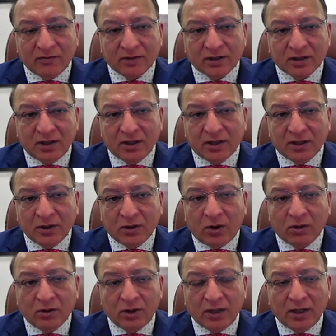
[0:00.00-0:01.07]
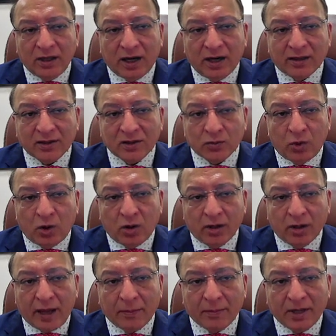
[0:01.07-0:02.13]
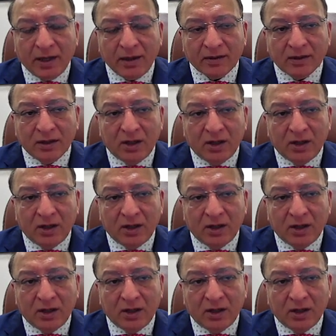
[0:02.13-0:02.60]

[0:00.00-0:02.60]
facility only at a small capex.